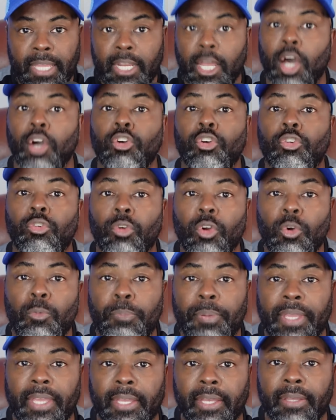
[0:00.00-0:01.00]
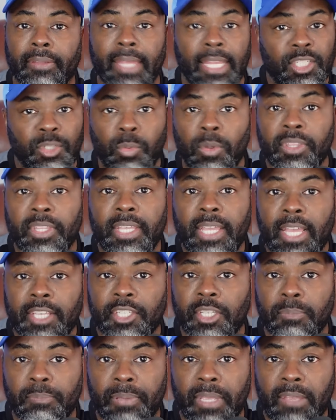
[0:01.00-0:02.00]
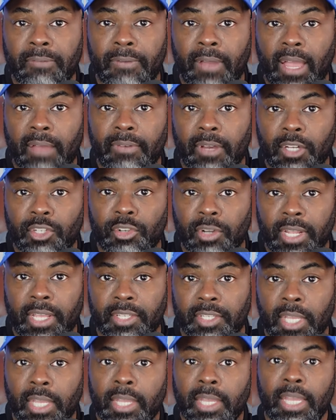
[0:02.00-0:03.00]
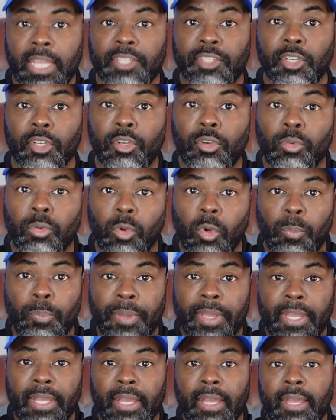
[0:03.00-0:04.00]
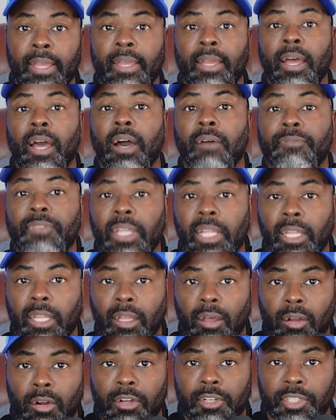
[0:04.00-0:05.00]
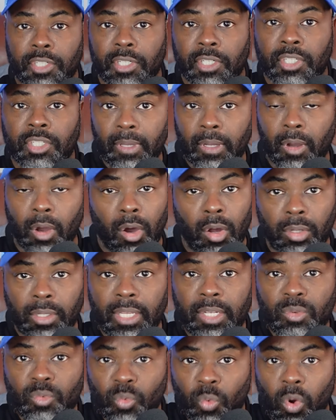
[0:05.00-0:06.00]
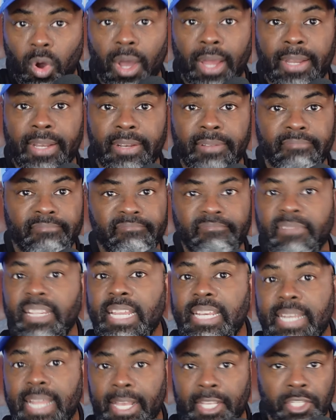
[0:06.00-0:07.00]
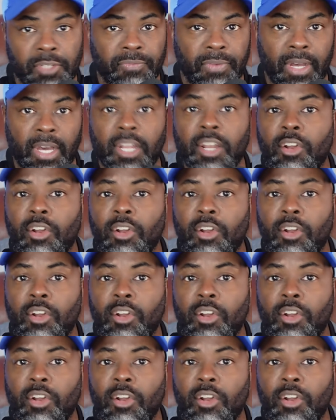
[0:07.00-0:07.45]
a grouping. That's what the S&P 500 is. It's a grouping of the largest all in one index fund or